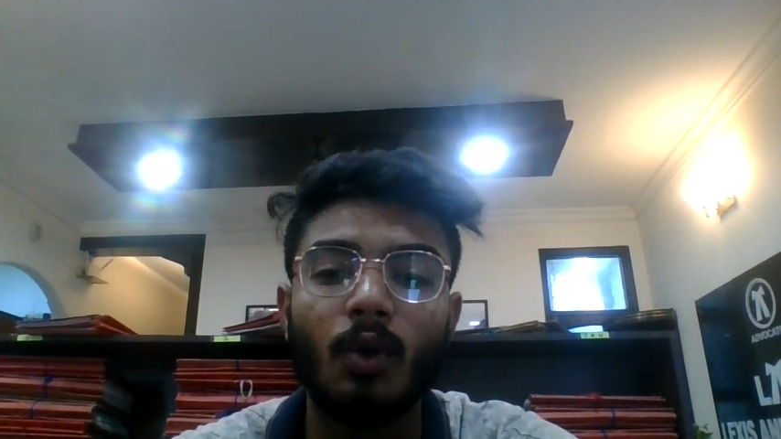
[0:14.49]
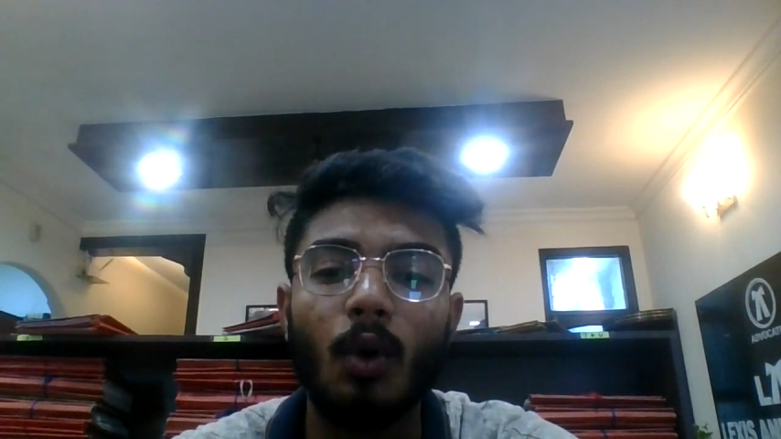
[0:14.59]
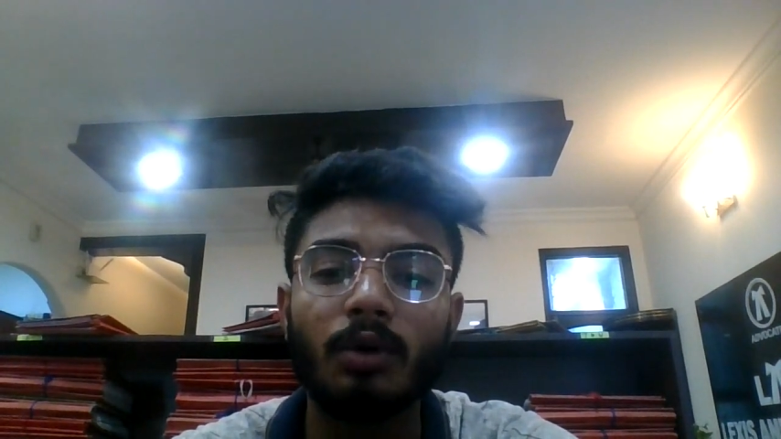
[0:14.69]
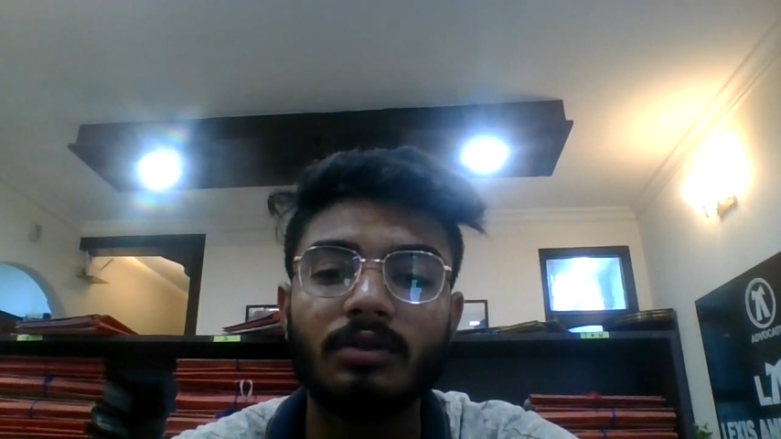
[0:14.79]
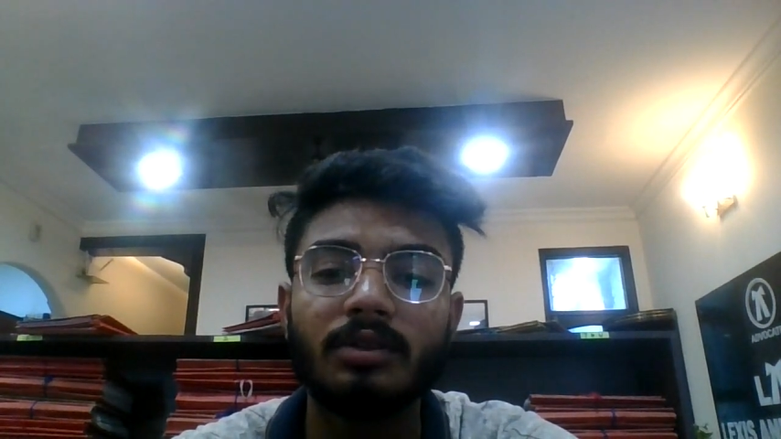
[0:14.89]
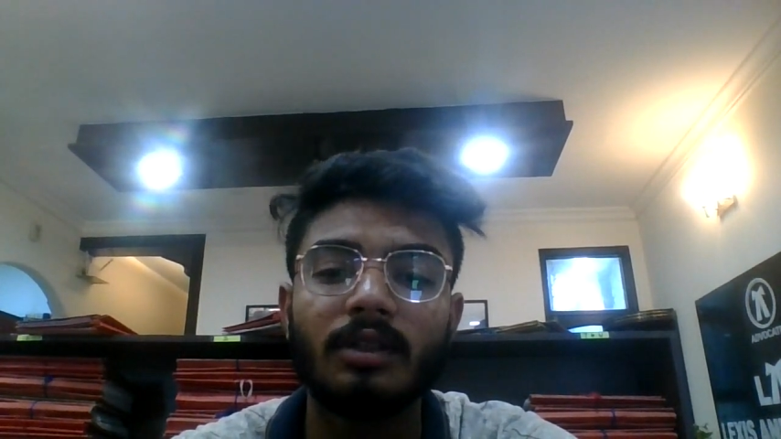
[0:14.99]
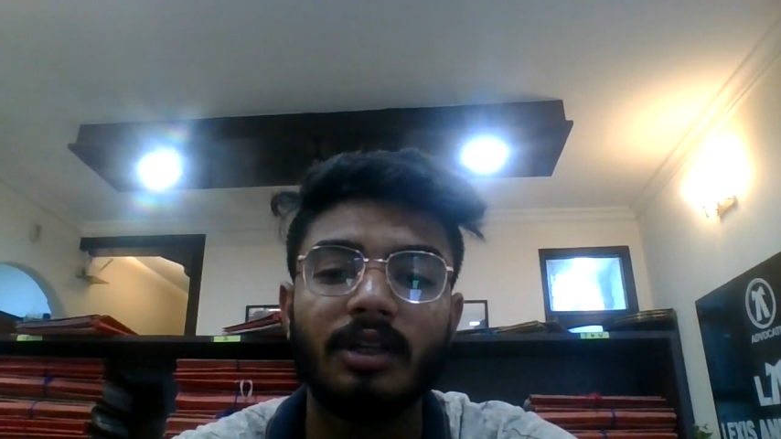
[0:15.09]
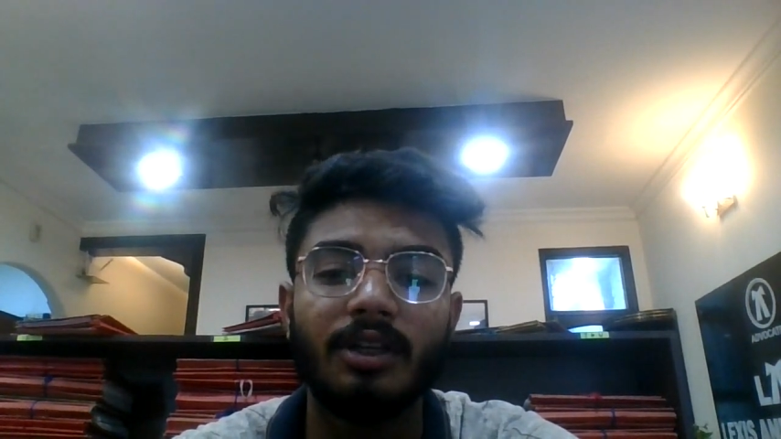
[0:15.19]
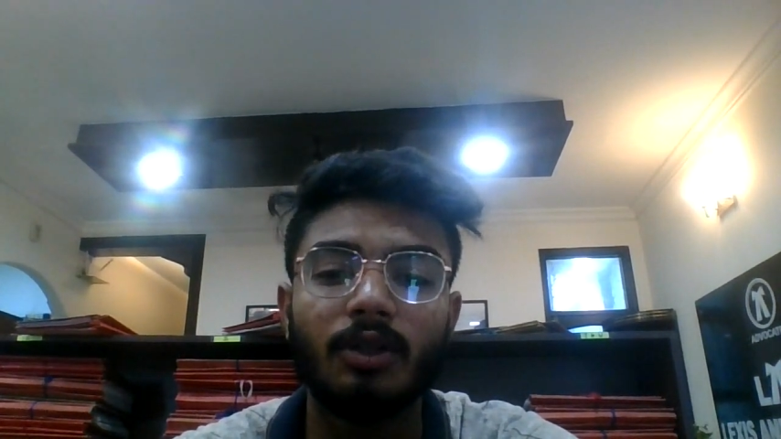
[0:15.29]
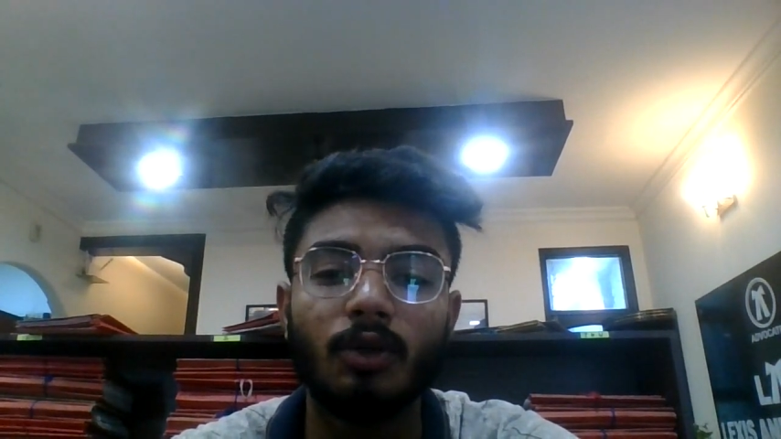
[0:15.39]
codes
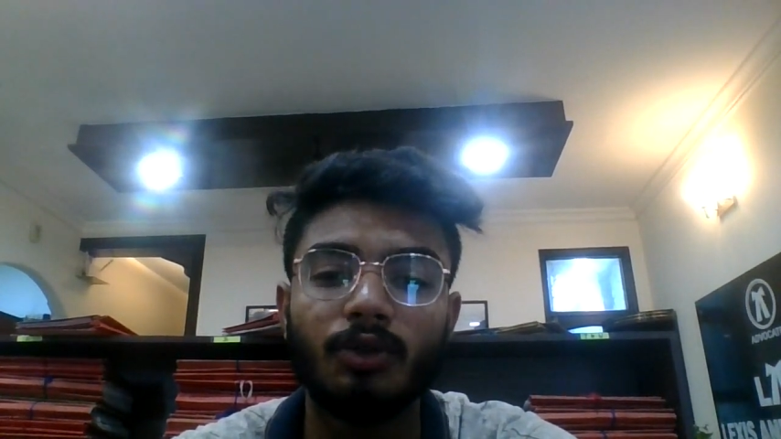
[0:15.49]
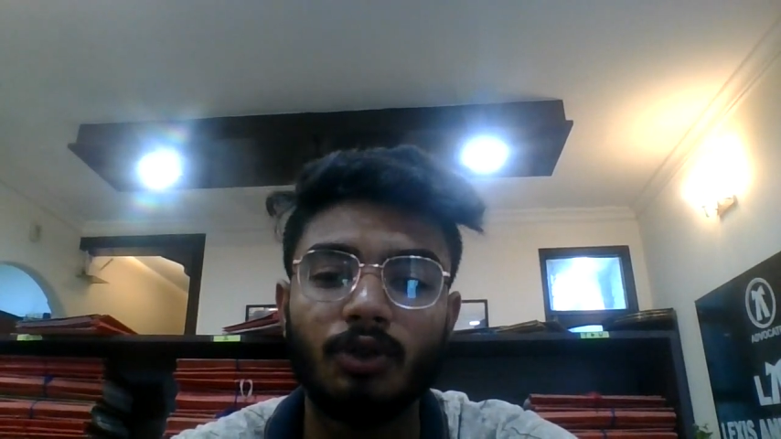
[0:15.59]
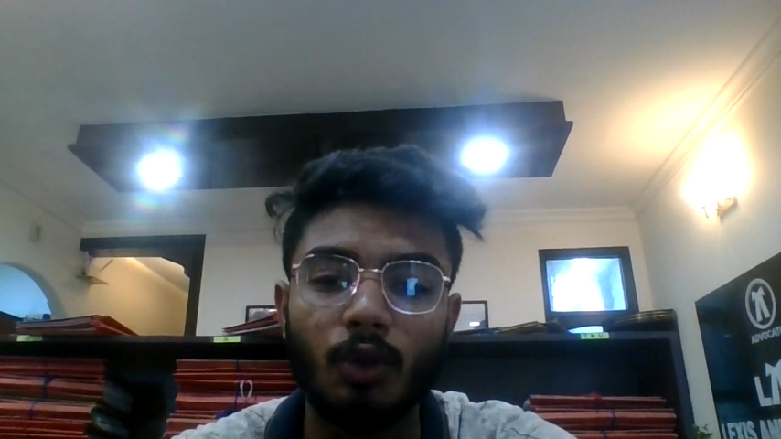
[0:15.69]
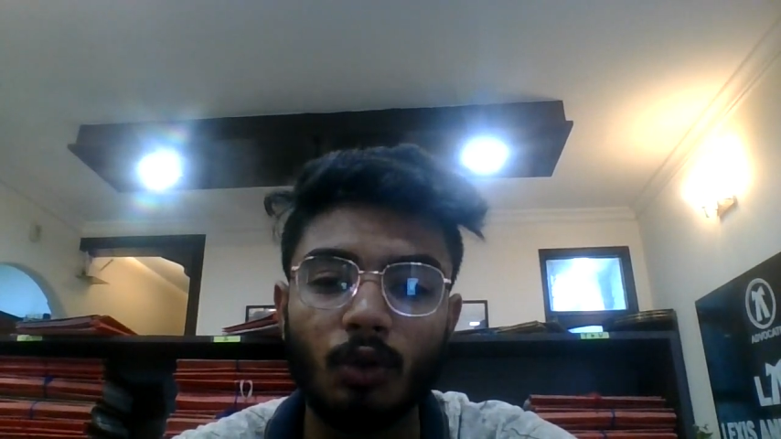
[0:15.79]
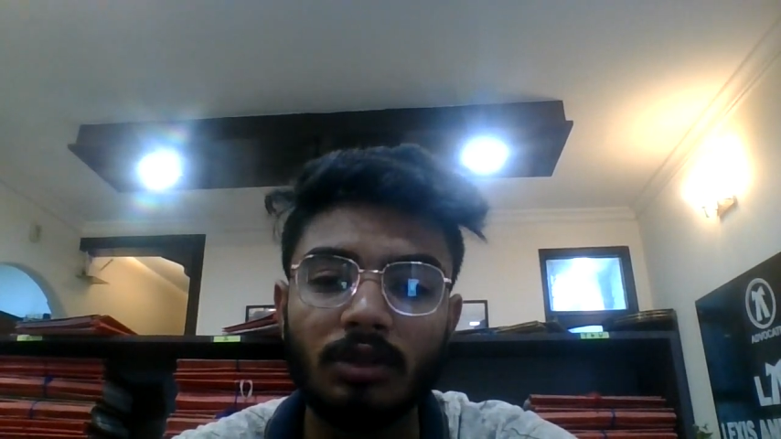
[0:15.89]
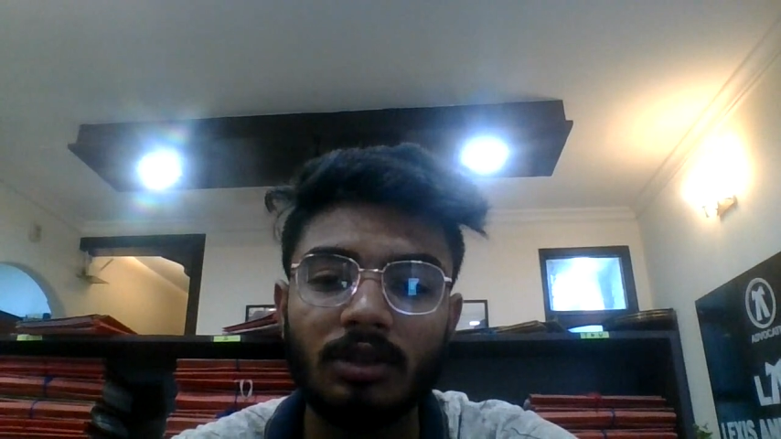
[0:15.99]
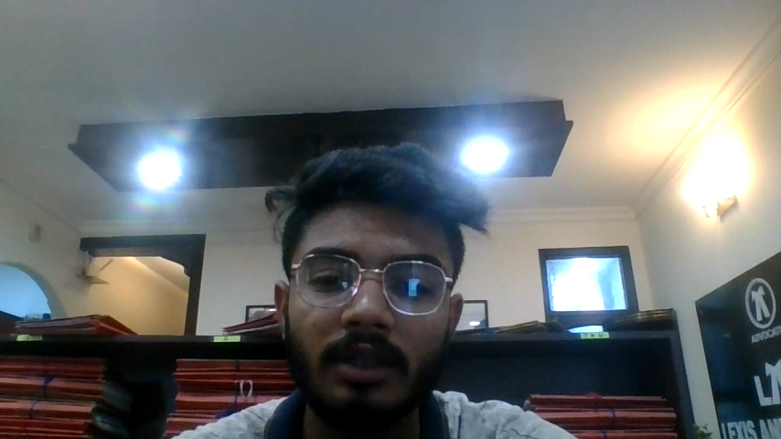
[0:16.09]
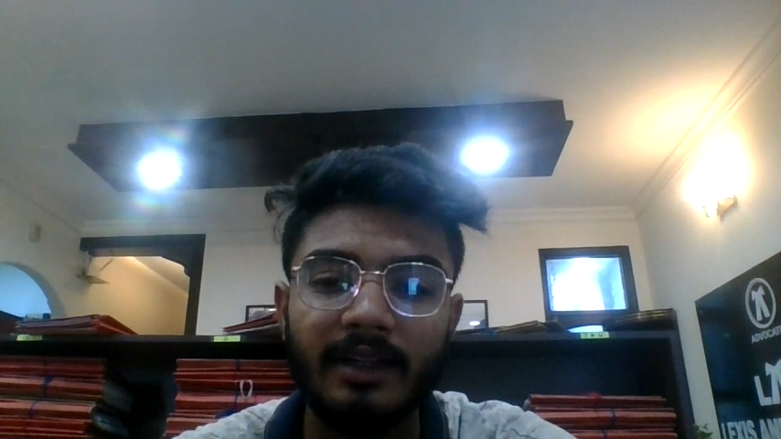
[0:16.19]
includes rules.